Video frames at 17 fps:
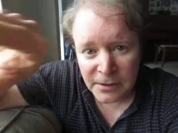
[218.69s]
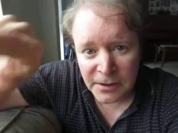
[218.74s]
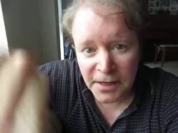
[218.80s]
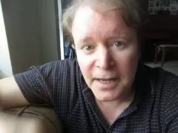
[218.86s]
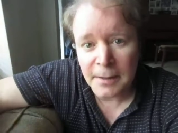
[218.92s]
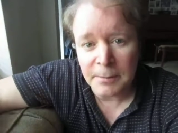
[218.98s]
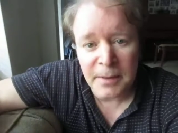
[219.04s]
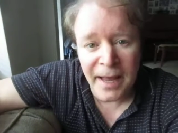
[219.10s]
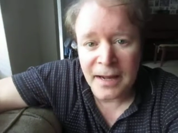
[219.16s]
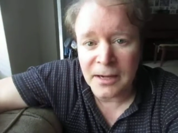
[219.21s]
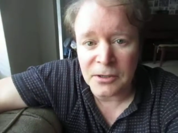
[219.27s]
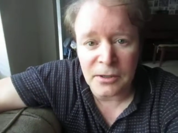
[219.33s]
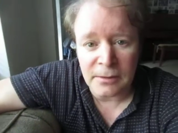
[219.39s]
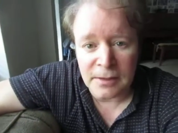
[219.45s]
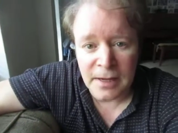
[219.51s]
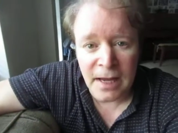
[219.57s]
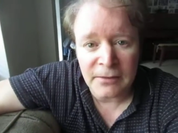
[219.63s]
to keep the
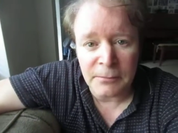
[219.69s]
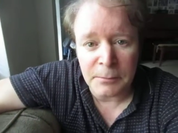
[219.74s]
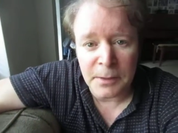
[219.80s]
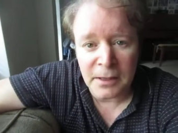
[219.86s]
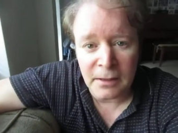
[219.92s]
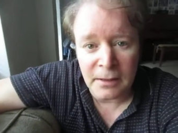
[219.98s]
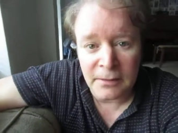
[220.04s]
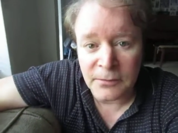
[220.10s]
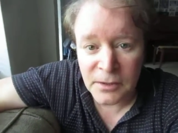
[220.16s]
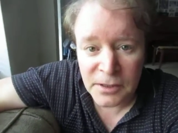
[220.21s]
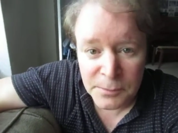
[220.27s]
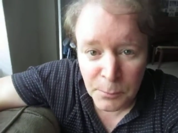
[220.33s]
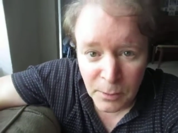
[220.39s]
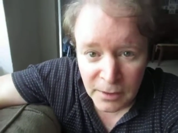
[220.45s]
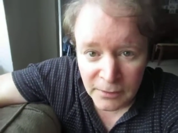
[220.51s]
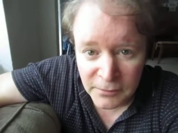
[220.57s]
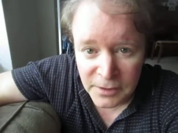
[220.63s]
angel of death from killing the
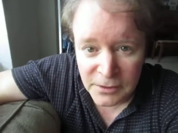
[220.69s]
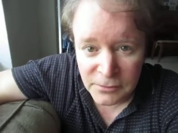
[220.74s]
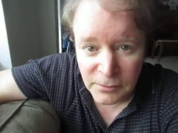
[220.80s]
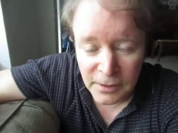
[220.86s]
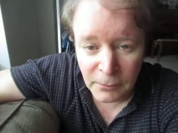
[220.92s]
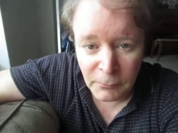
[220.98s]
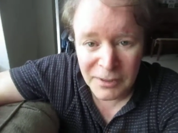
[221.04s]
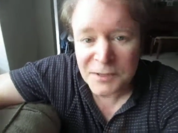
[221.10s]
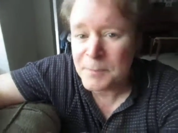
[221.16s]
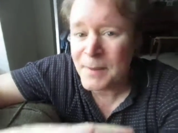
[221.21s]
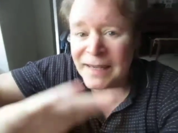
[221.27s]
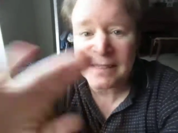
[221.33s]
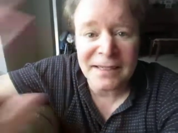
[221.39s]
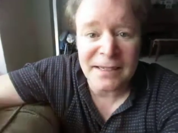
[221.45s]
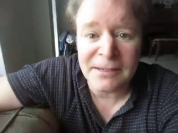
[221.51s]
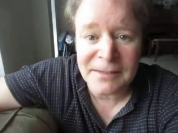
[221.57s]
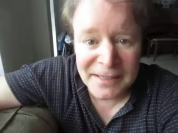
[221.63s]
firstborn of Israel, which
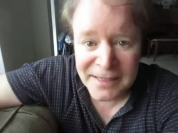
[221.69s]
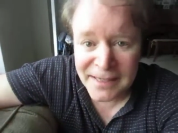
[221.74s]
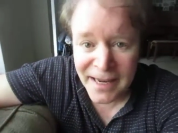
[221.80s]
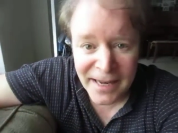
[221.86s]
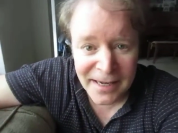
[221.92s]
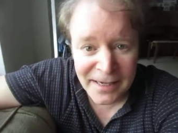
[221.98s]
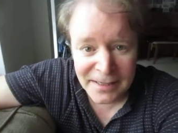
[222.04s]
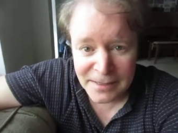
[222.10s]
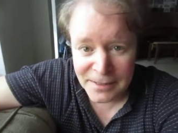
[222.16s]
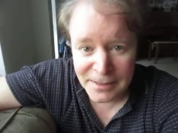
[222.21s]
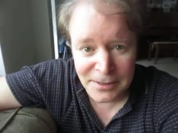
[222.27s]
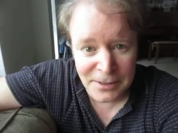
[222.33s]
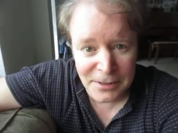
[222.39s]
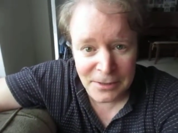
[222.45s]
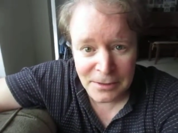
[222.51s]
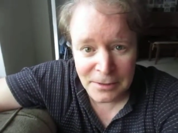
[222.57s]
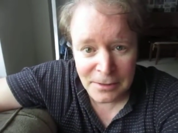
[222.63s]
makes no
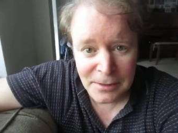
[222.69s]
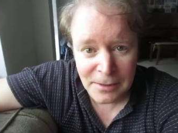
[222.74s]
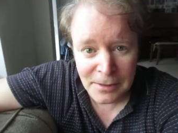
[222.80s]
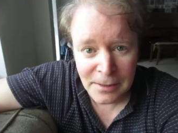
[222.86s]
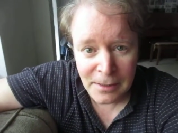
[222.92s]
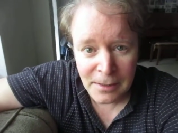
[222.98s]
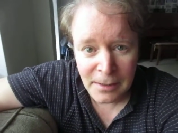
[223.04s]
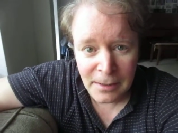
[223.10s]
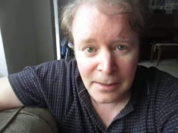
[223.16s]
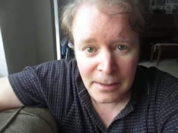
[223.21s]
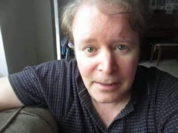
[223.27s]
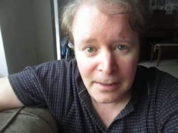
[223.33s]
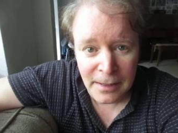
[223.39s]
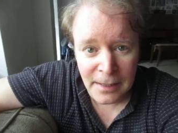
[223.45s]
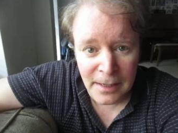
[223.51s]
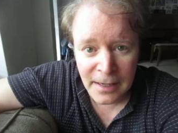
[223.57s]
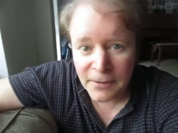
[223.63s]
sense.
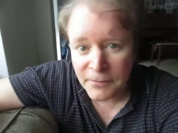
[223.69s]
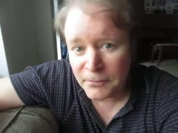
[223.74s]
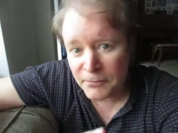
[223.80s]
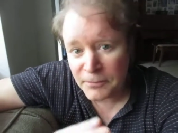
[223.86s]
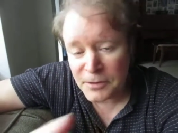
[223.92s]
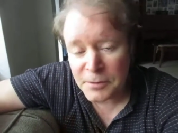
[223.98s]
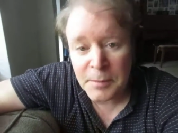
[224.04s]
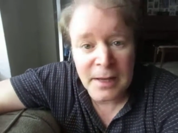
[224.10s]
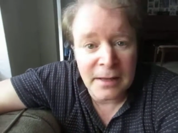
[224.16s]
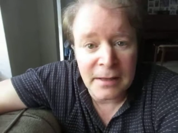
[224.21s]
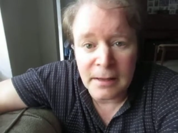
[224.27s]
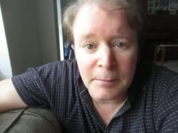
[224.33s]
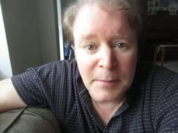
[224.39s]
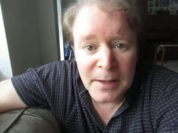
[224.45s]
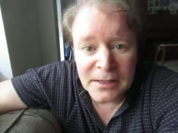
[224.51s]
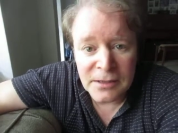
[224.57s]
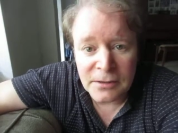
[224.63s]
If, to me,
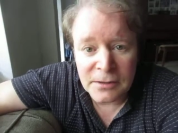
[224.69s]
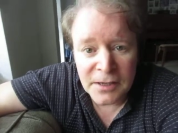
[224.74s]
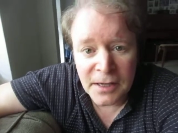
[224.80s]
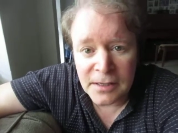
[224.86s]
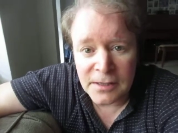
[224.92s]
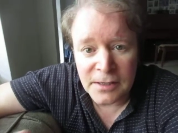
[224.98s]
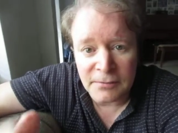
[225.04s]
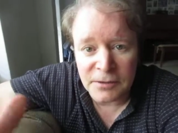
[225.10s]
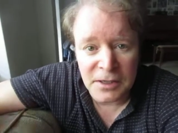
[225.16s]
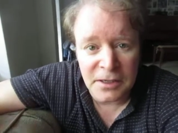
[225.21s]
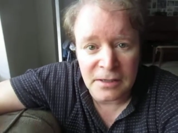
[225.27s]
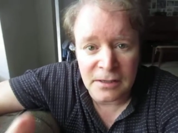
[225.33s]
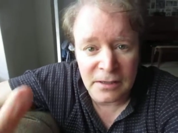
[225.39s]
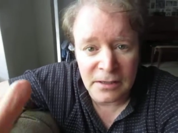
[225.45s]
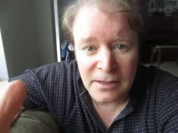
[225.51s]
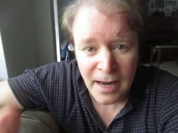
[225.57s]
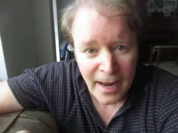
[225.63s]
it makes no sense if
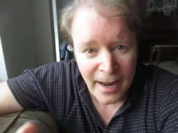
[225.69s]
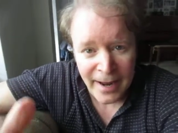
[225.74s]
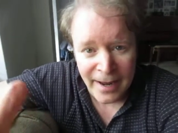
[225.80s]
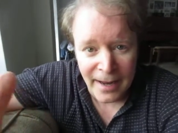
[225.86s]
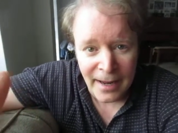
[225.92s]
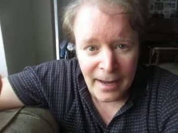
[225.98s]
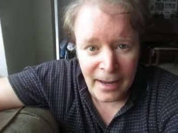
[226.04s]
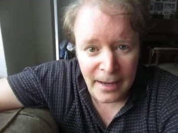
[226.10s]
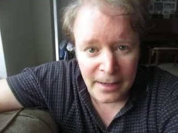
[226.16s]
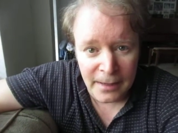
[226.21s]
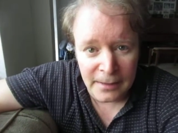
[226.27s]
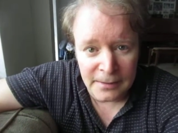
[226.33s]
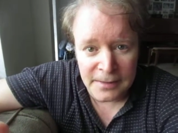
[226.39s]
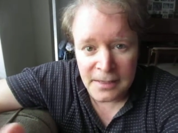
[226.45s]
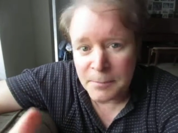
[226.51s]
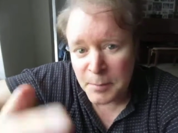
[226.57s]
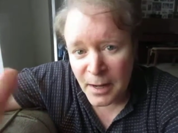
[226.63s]
Jesus uh,
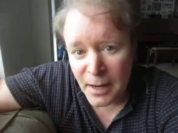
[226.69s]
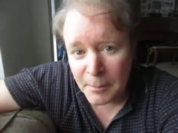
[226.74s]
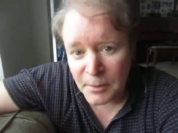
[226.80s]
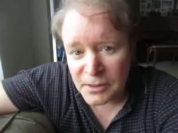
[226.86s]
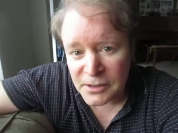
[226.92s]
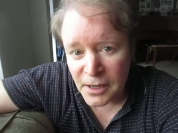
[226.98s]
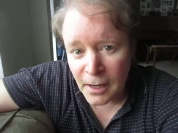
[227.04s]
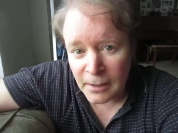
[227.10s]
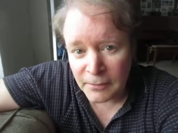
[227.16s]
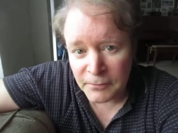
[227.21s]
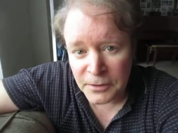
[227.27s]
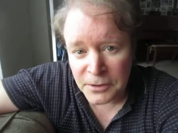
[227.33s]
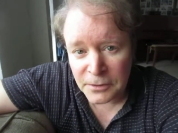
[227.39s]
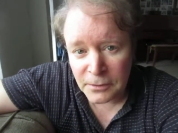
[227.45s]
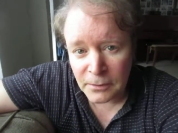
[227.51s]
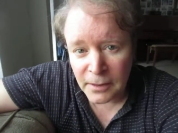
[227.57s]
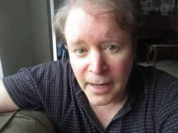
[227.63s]
didn't become our
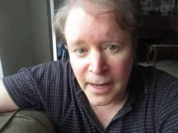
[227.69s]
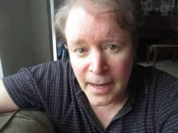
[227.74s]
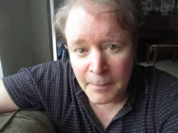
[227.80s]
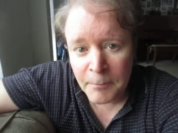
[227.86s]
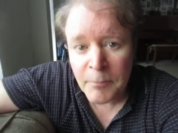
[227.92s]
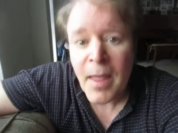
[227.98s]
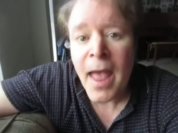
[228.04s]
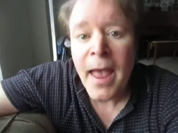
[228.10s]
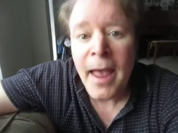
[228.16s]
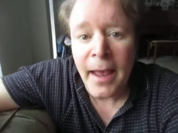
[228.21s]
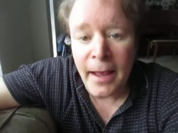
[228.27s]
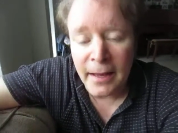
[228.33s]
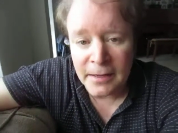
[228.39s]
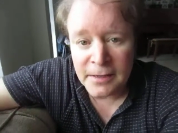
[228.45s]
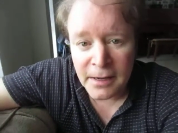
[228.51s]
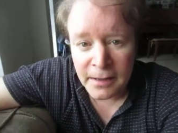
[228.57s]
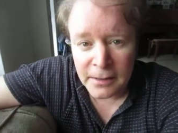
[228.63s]
sacrificial lamb
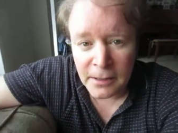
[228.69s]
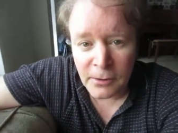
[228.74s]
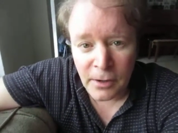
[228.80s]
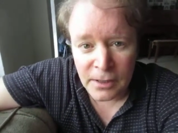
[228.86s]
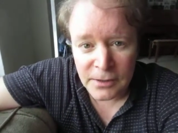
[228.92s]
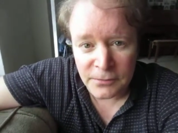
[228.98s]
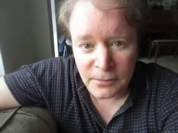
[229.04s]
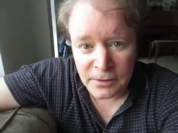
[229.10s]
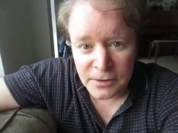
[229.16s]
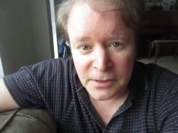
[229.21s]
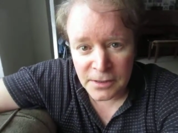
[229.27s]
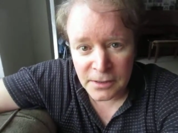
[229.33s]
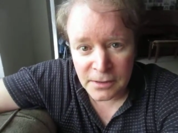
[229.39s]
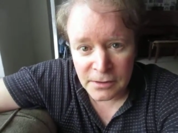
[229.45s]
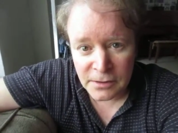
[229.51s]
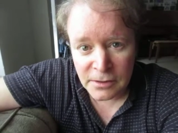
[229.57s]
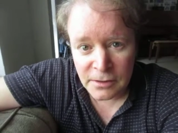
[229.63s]
and die on the cross for our
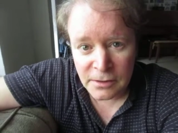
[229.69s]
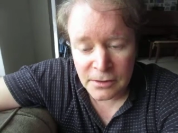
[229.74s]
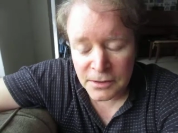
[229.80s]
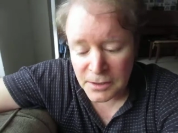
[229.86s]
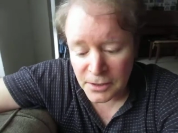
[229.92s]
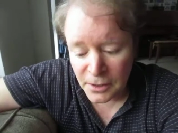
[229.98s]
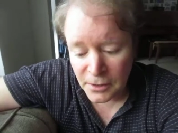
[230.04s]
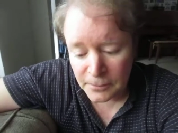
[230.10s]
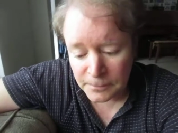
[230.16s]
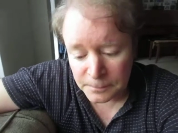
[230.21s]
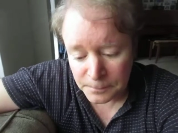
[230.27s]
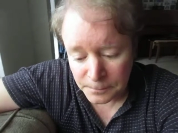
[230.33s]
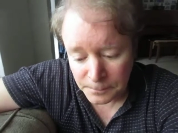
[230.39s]
sins. So,